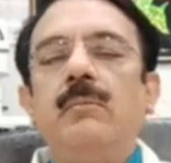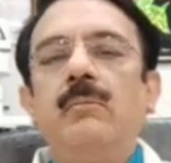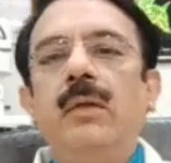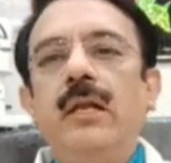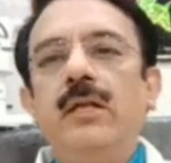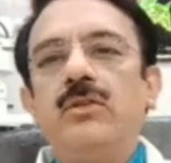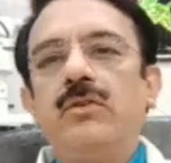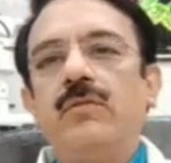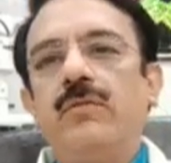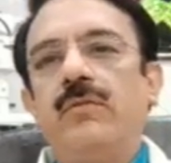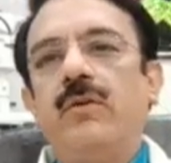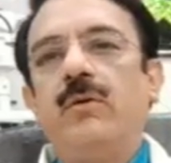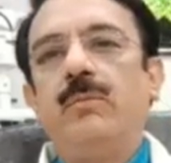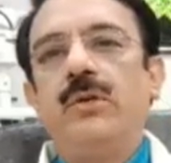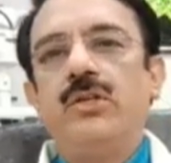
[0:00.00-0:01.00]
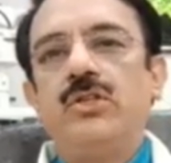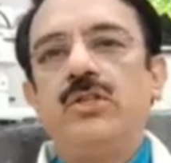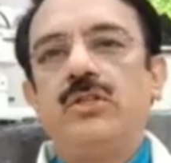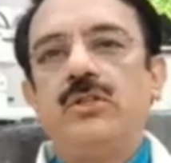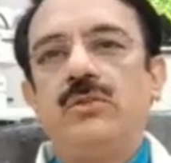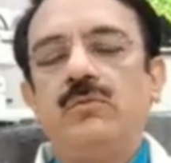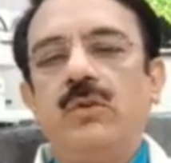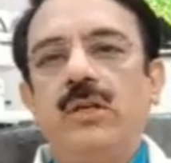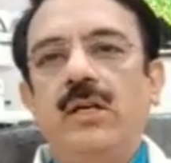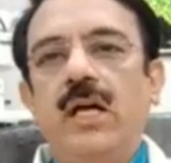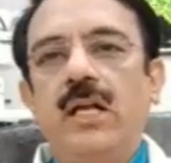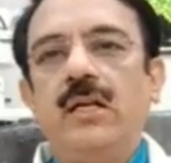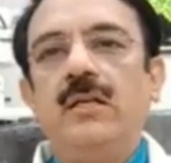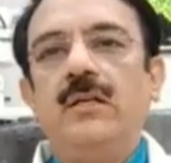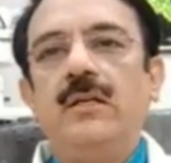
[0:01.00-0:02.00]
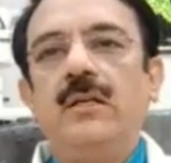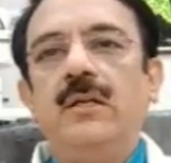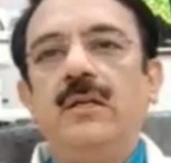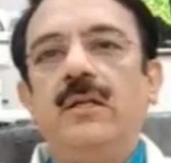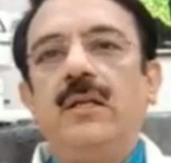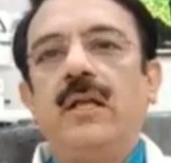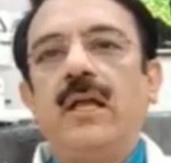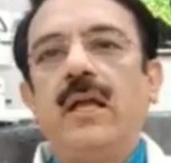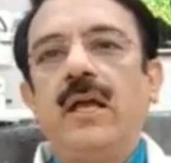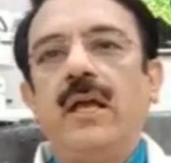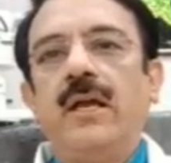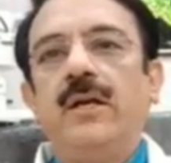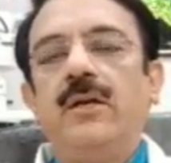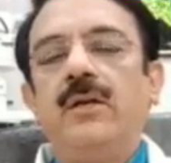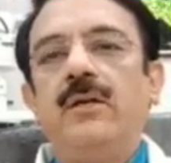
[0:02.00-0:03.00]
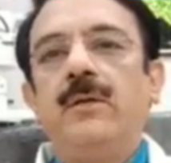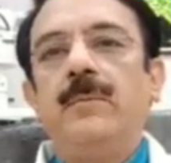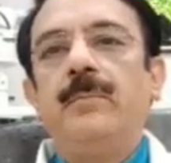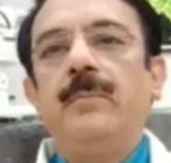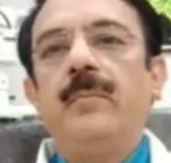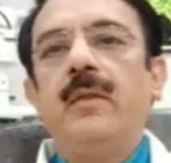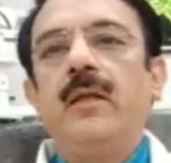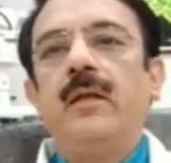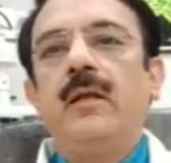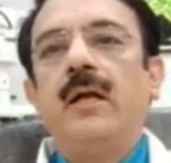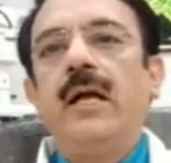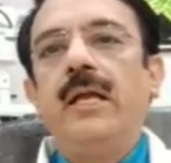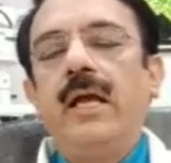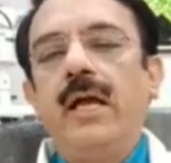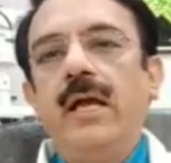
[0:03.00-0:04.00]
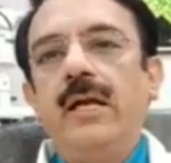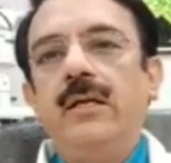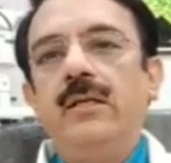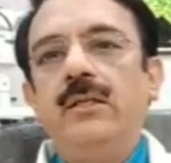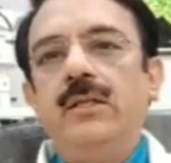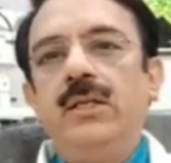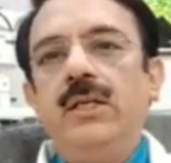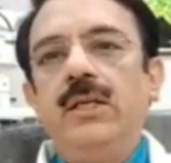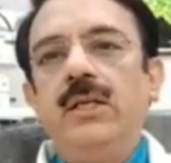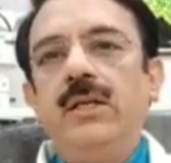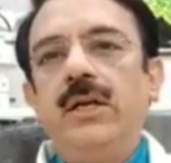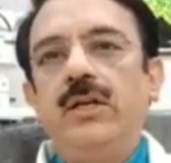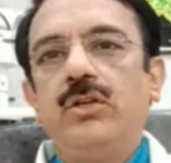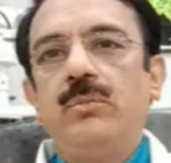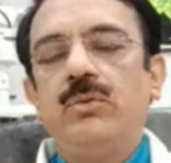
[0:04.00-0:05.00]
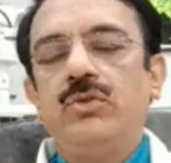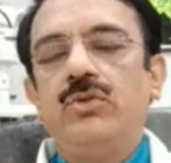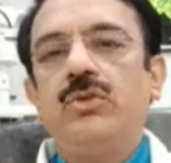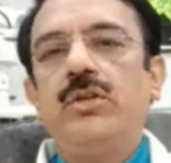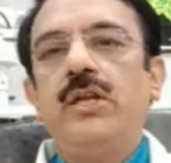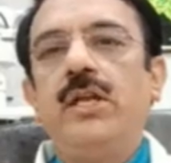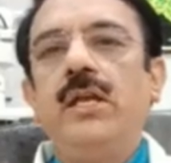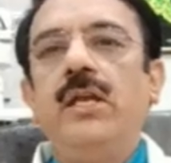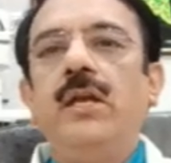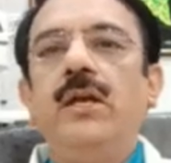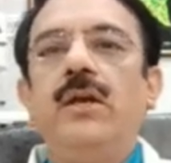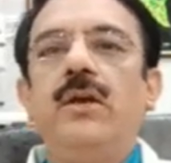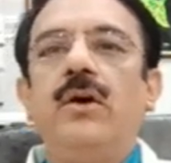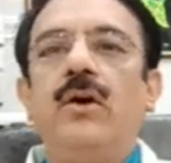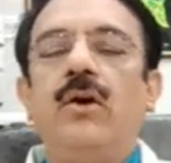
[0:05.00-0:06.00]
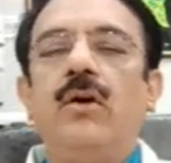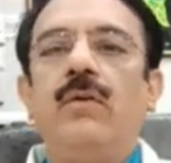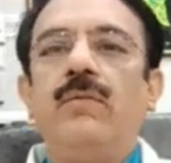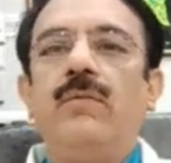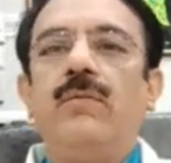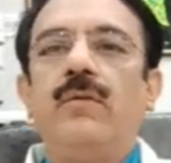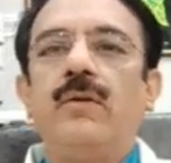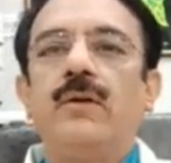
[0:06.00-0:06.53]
millions of operations were done, and I had the great opportunity of